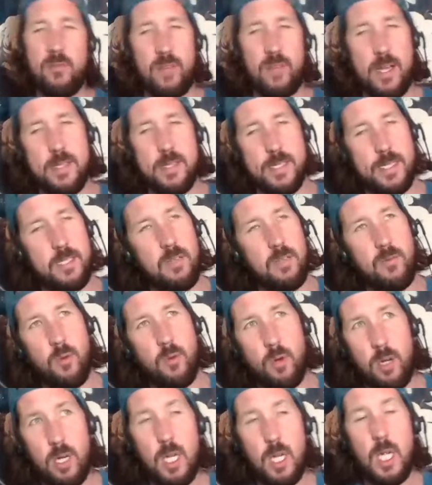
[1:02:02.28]
friends at
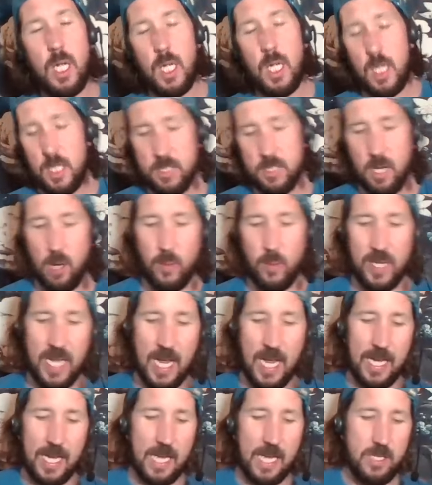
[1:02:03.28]
Tavor, sorry, we
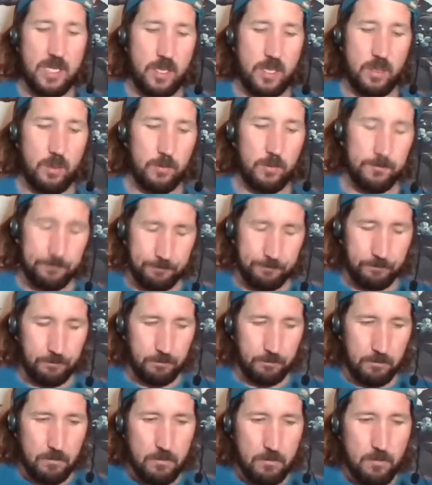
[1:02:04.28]
can't get you
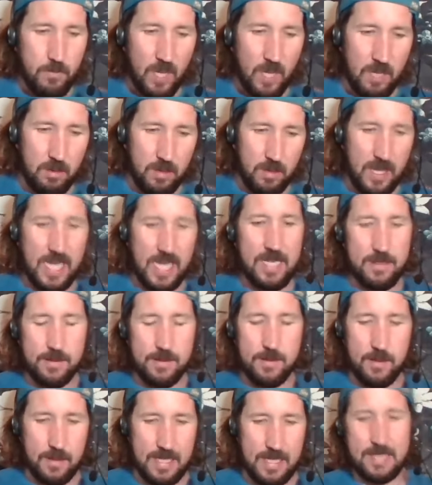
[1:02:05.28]

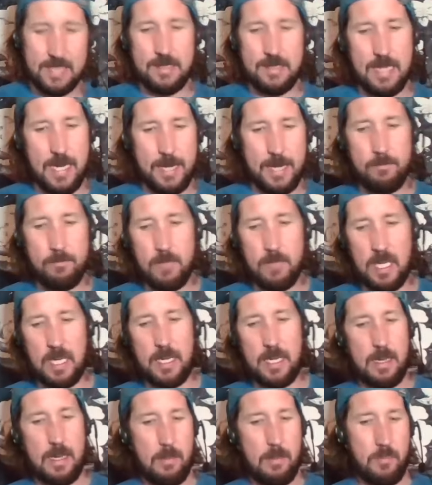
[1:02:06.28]
this time
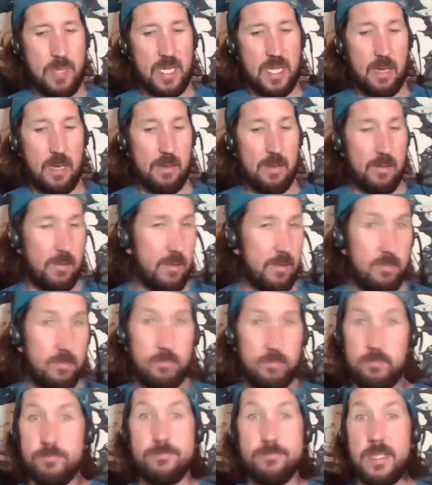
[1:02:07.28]
because
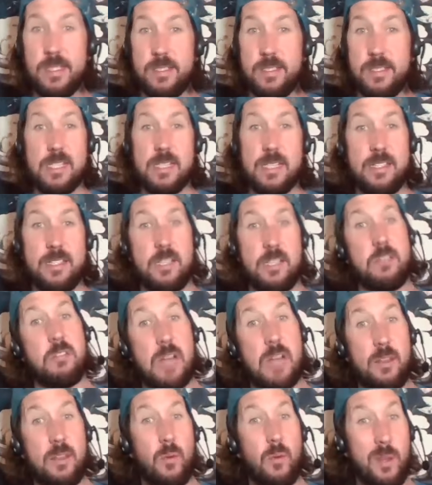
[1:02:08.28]
it didn't
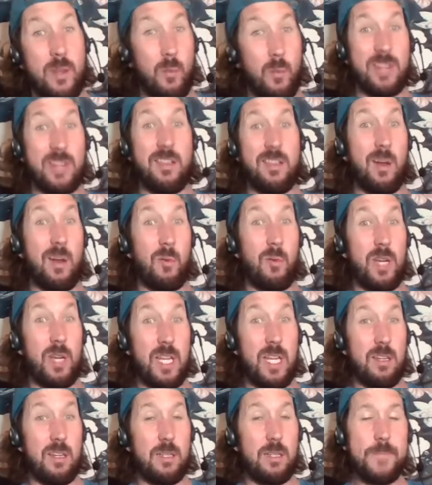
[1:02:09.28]
turn out the way that we thought it would
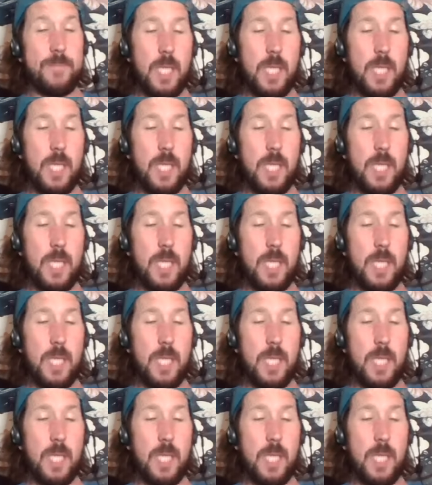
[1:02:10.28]
either.